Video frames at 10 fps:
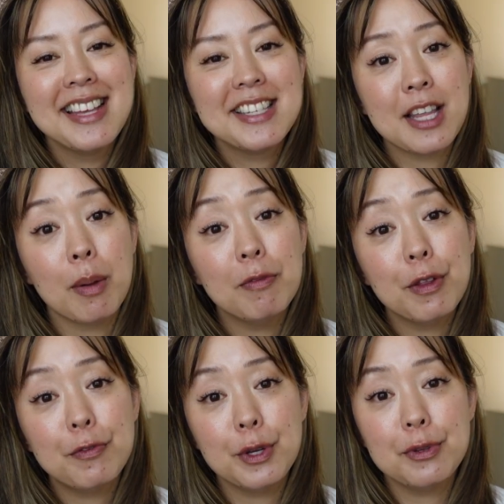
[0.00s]
Some of
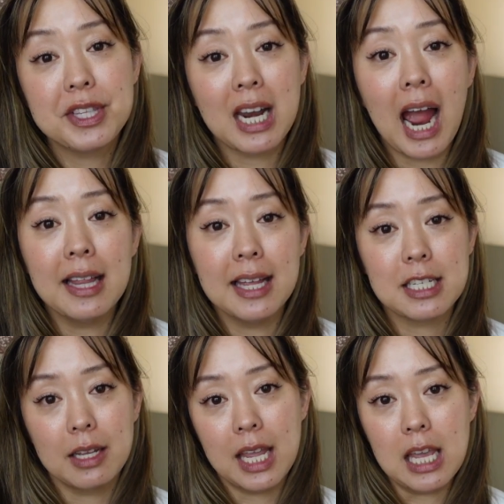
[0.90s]
the foods that I like
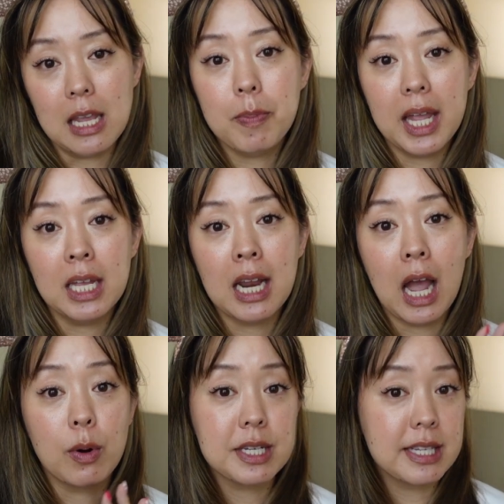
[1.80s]
to keep in
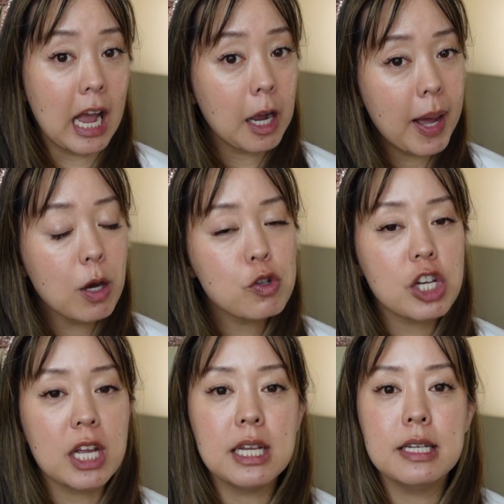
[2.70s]
our snack pouch
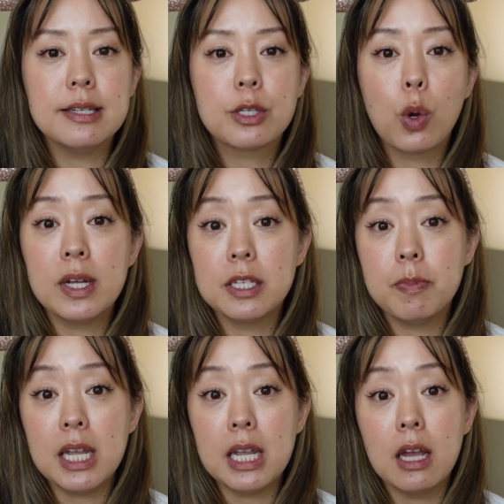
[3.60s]
is going to
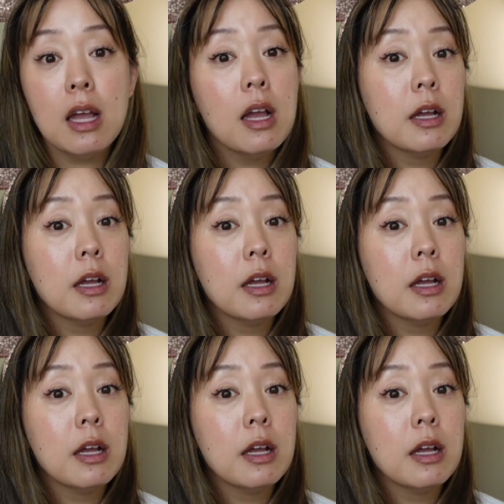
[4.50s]
be